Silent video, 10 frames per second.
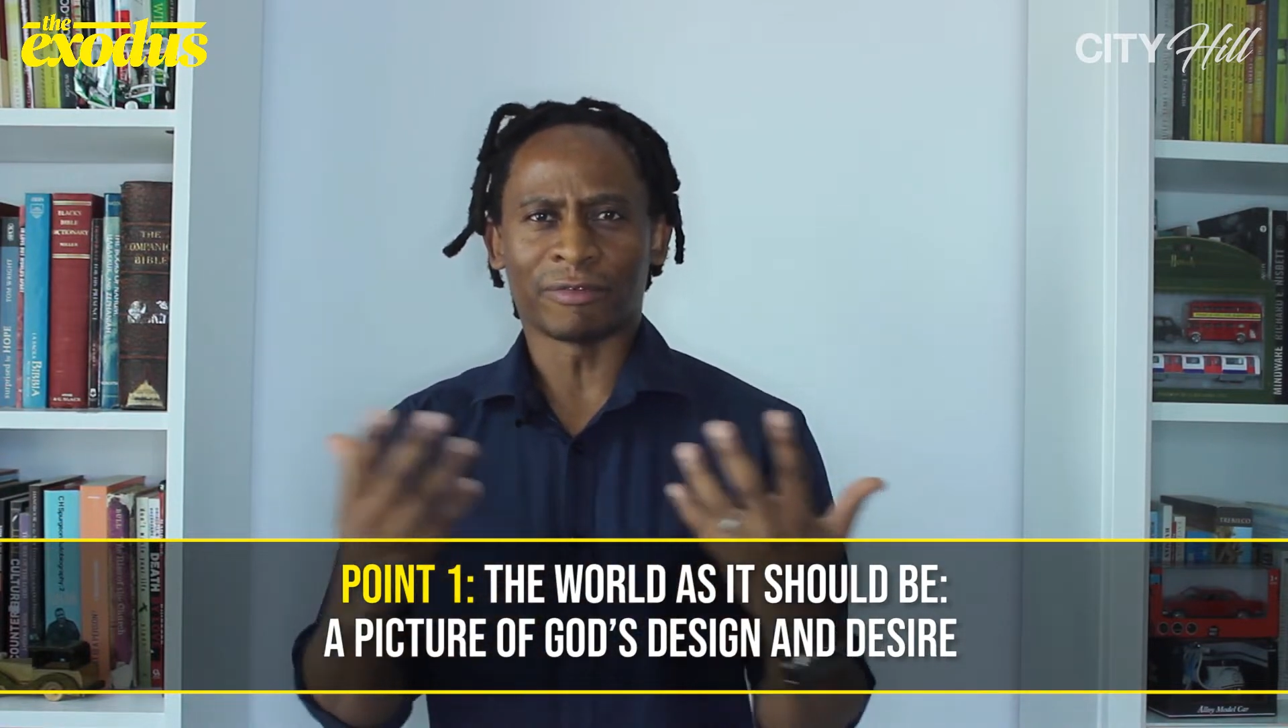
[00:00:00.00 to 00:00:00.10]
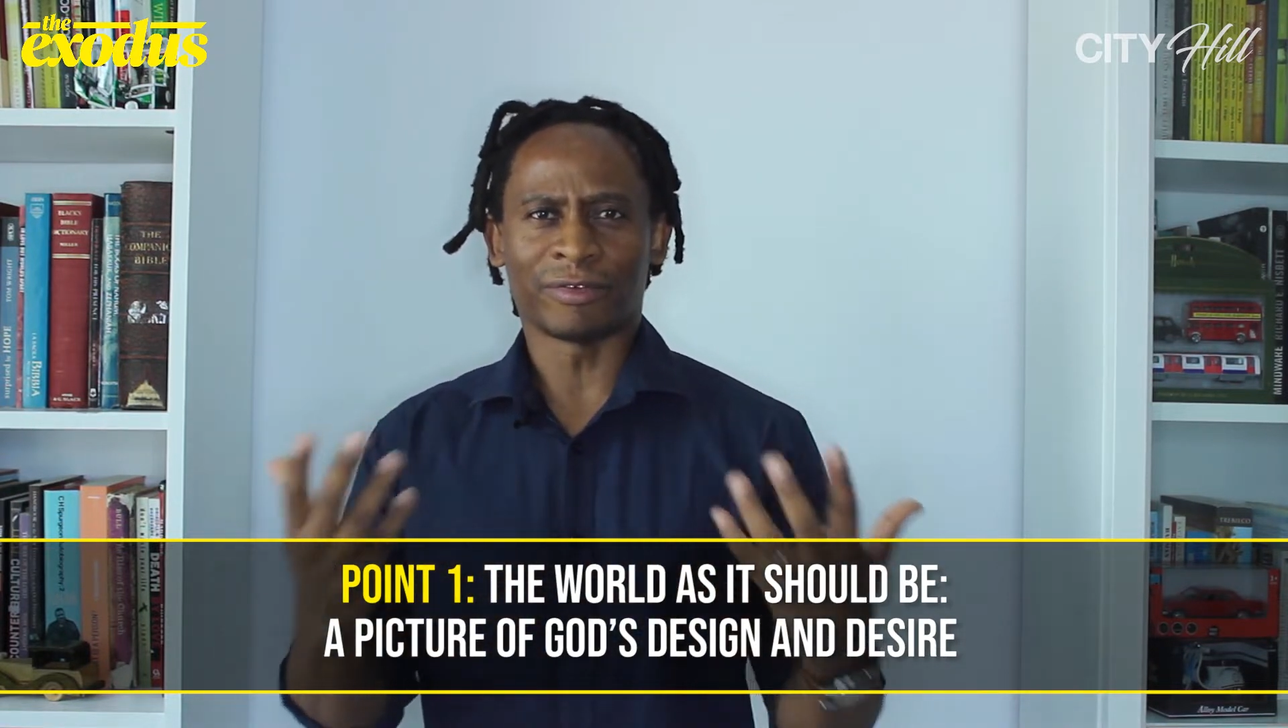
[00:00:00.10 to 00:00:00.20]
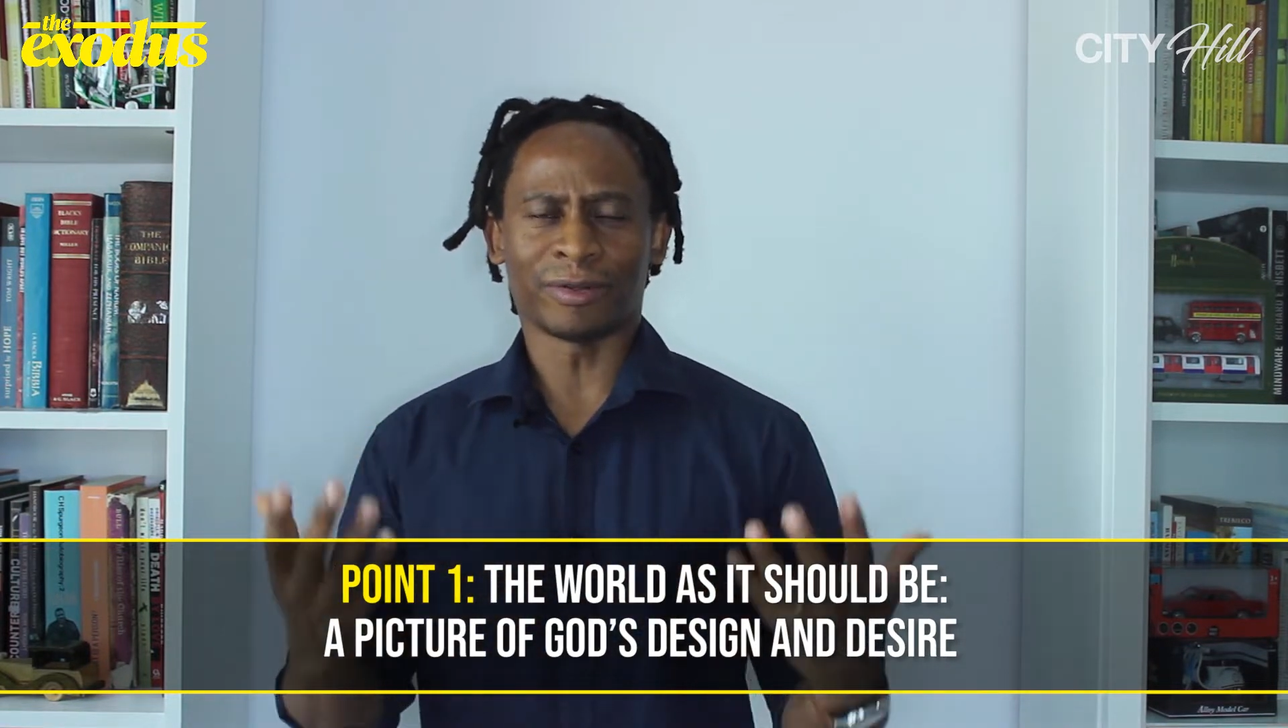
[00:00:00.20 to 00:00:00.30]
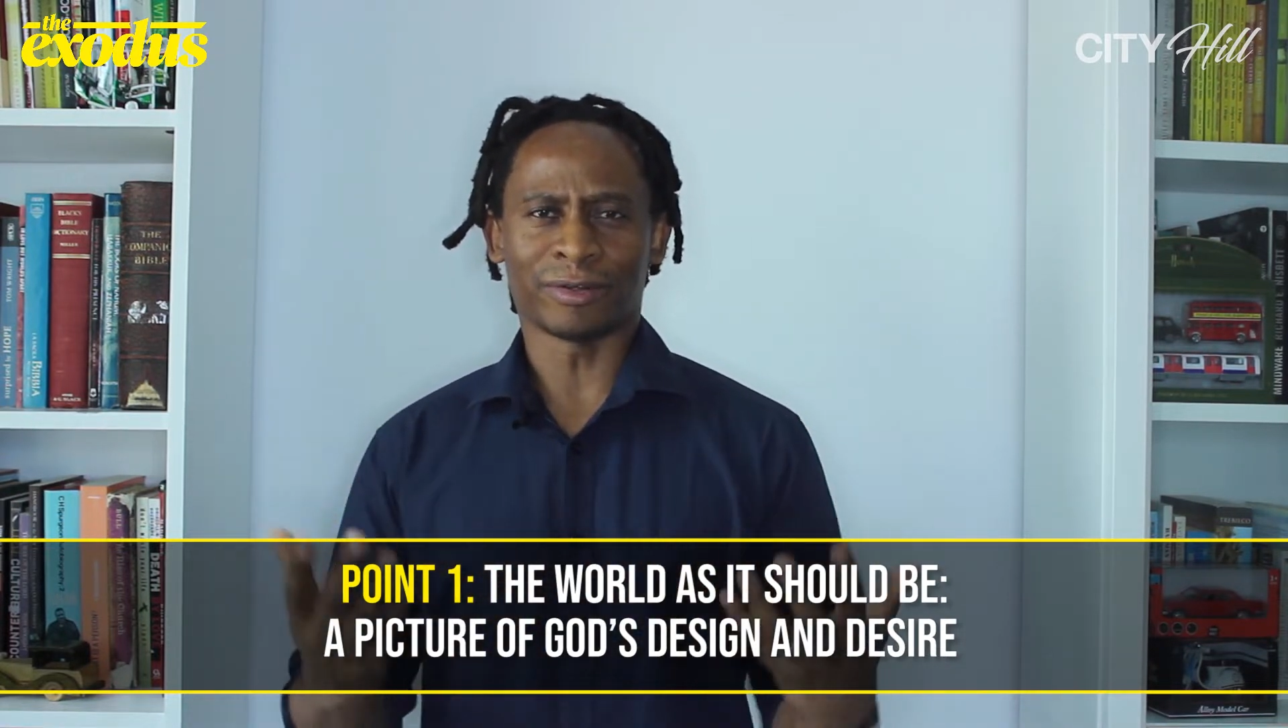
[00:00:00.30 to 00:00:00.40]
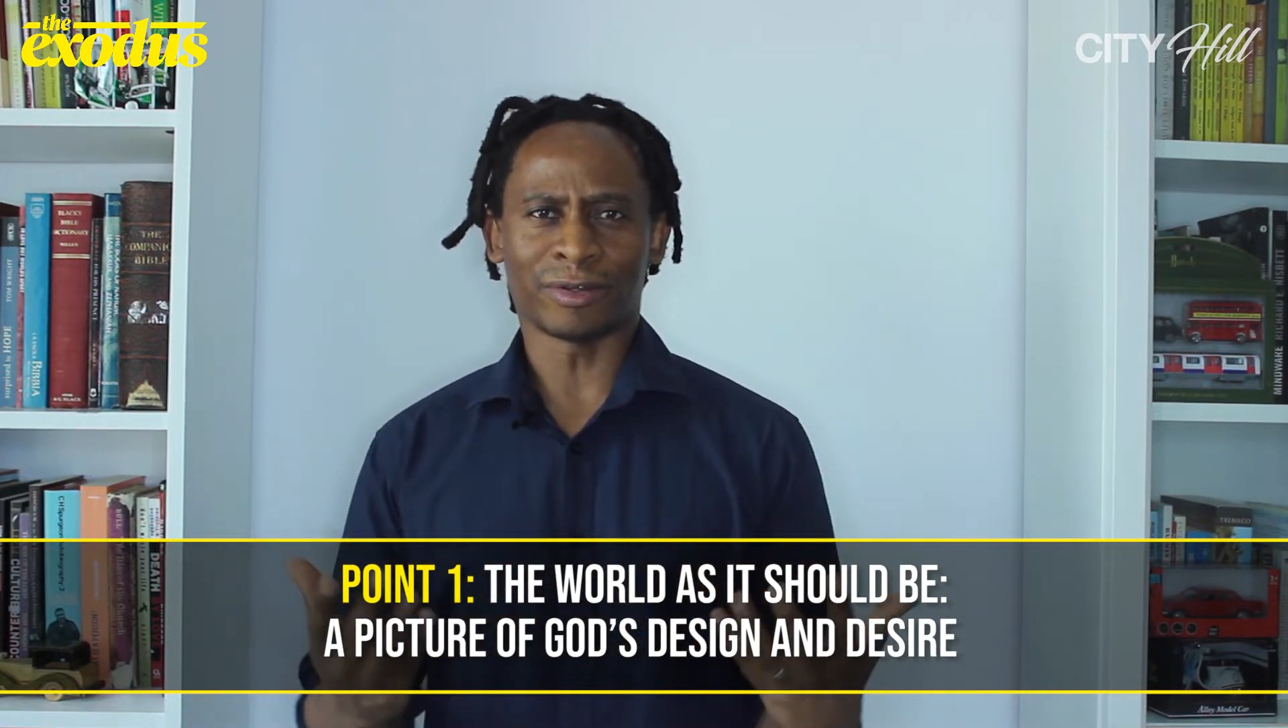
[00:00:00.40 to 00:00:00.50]

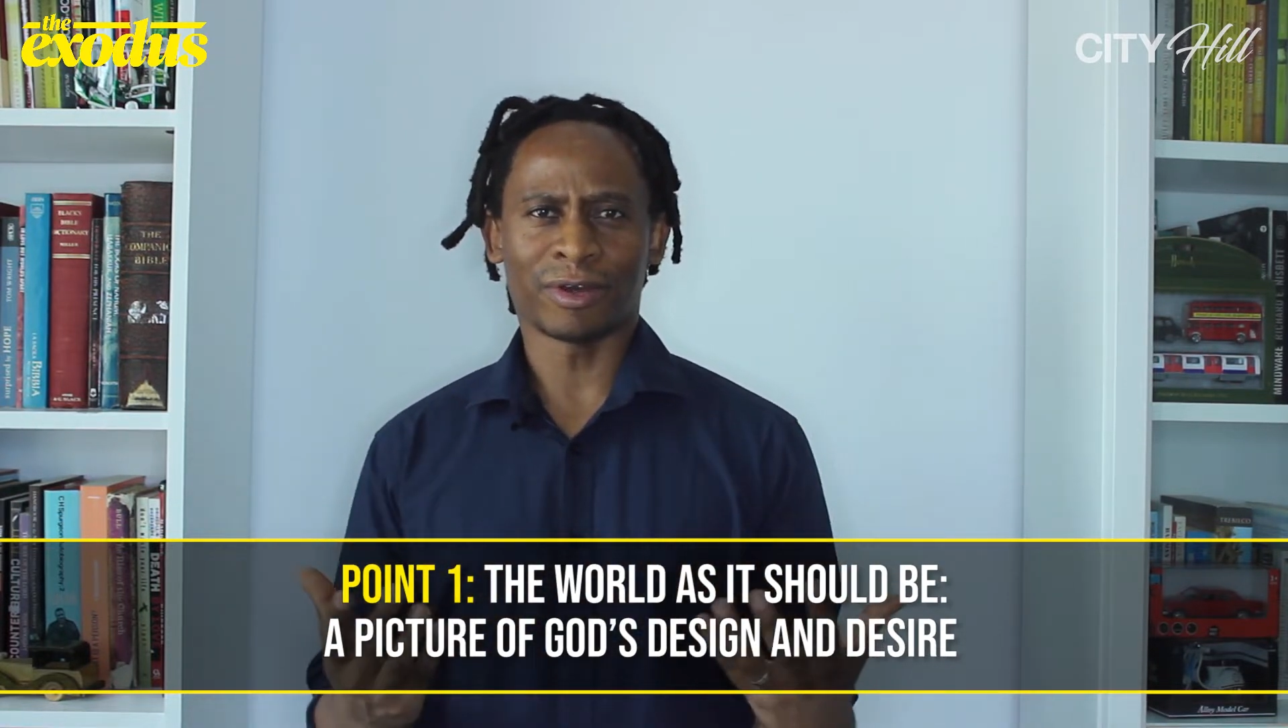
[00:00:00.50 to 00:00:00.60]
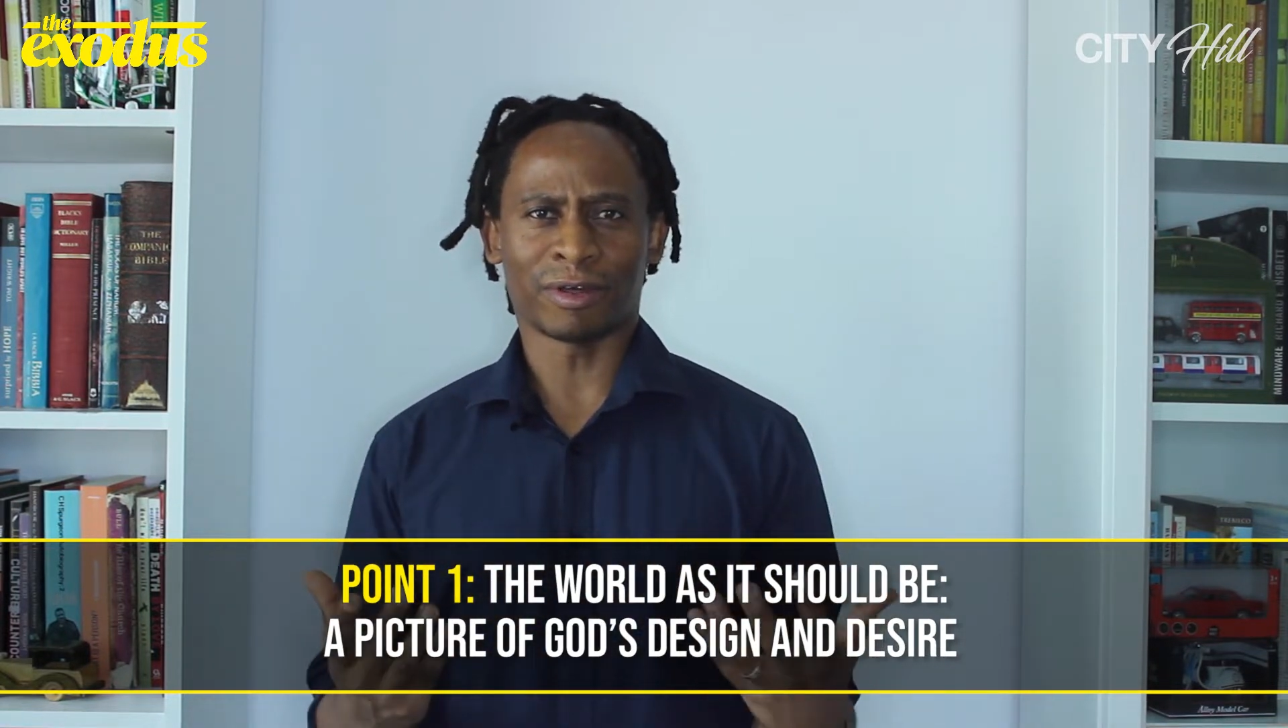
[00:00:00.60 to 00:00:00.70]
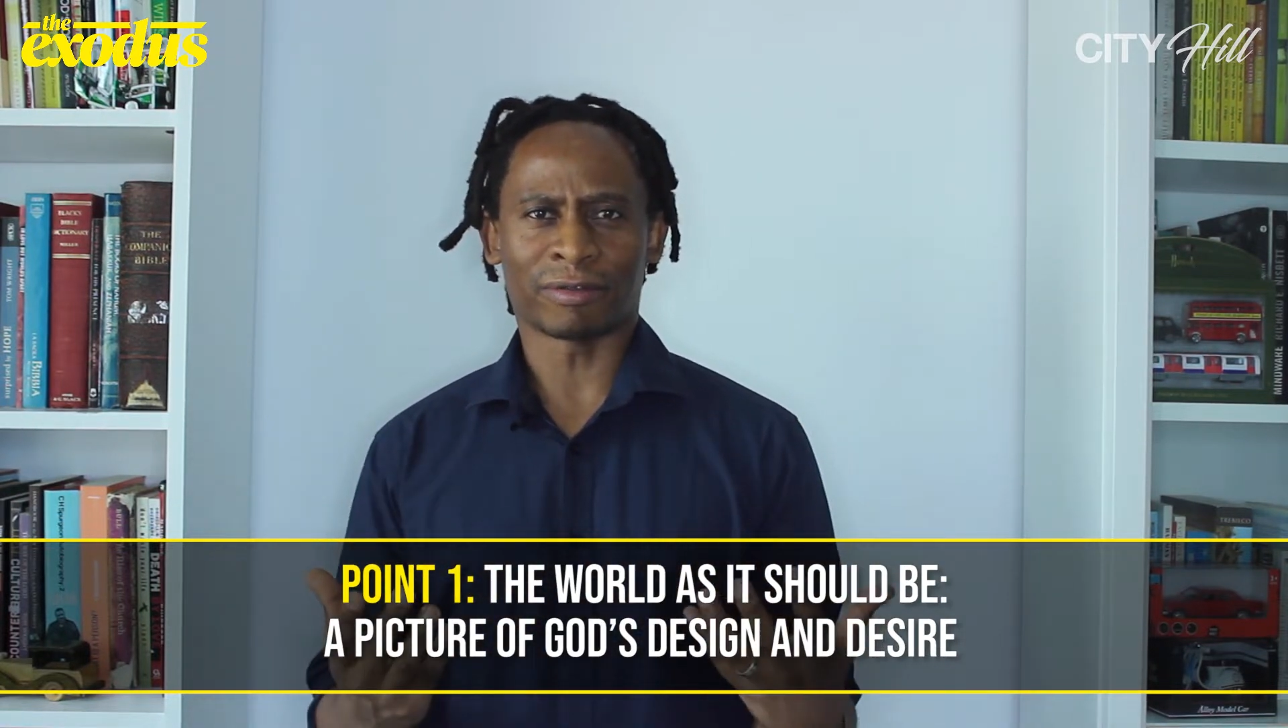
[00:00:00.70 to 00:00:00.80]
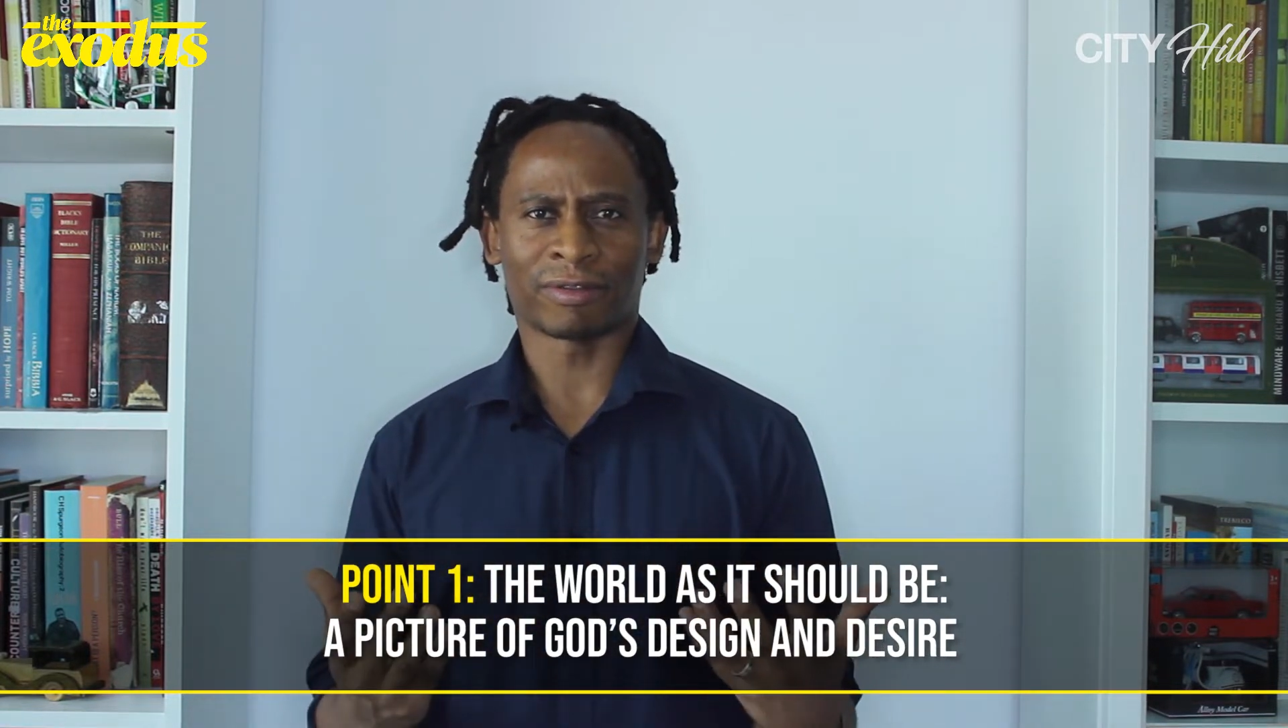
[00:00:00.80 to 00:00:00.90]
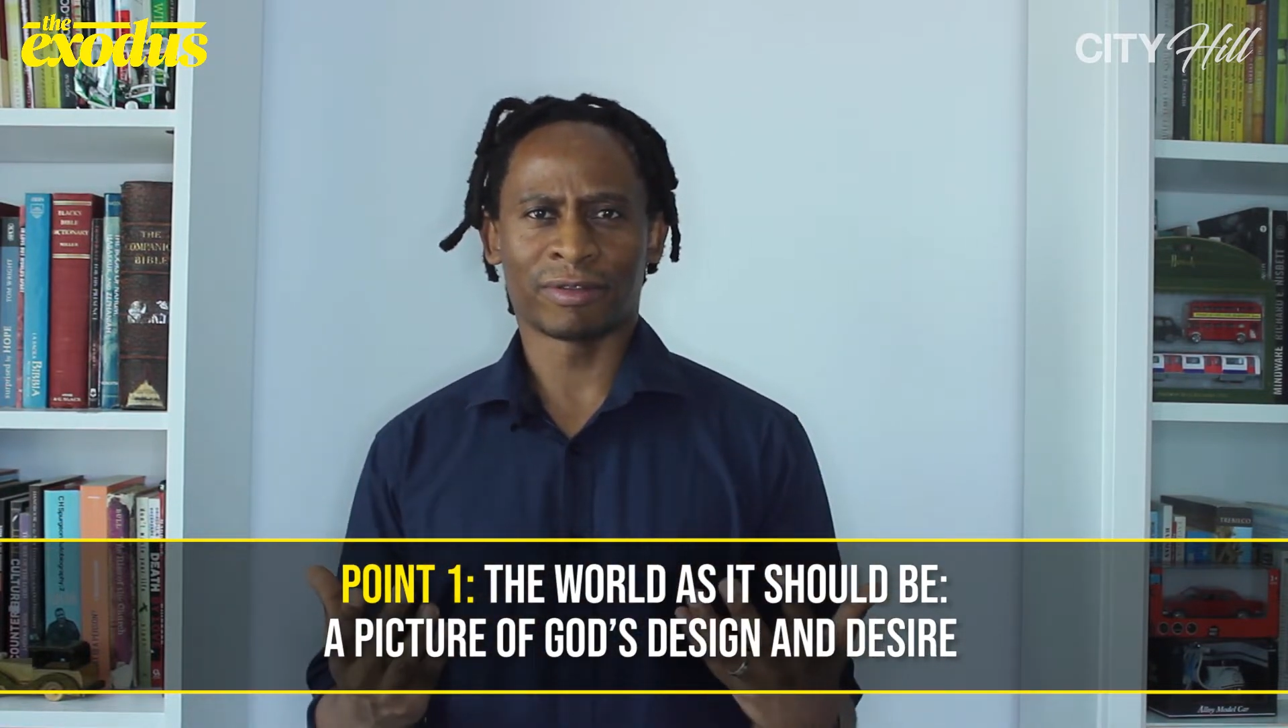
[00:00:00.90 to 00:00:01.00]
fill the
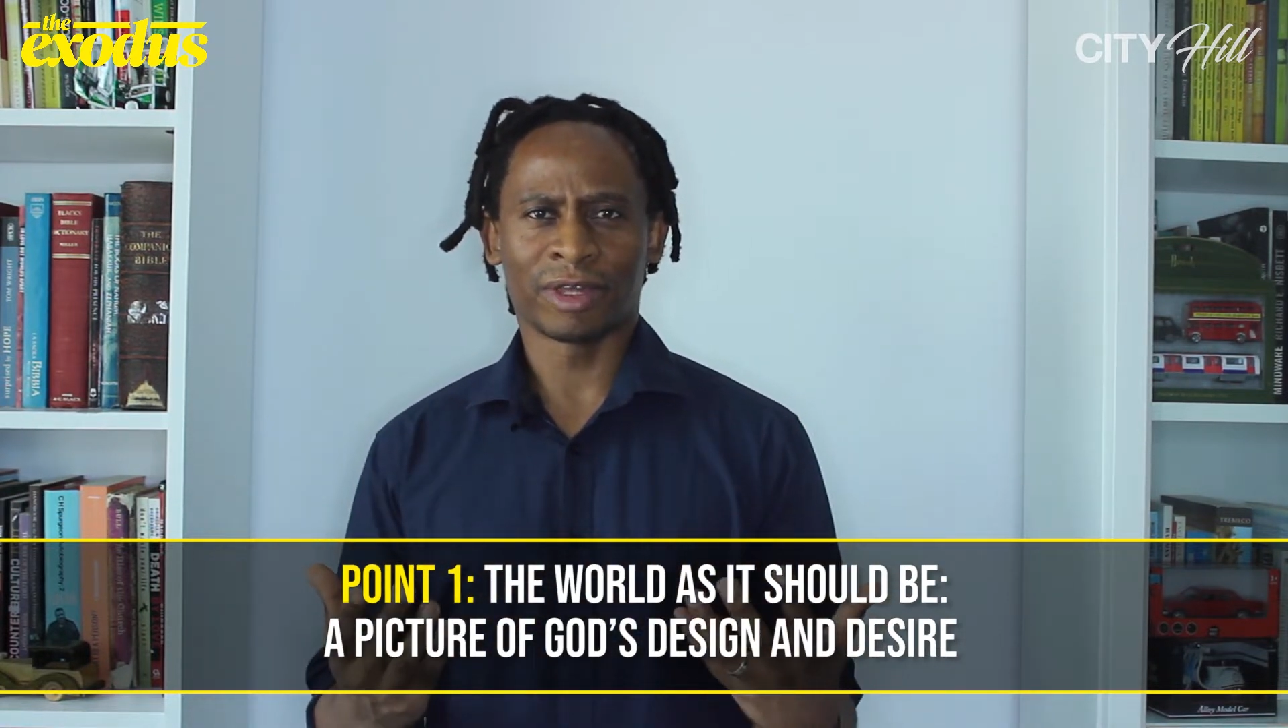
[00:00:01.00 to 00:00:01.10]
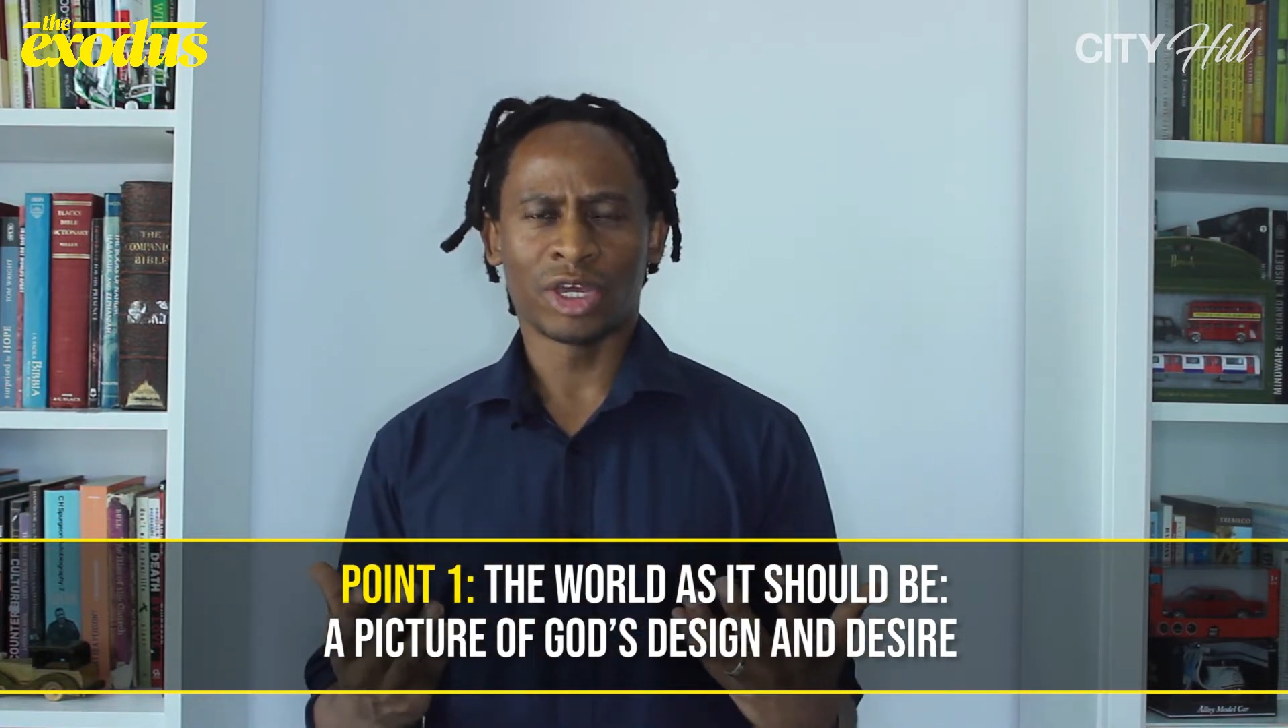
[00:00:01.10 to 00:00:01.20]
earth."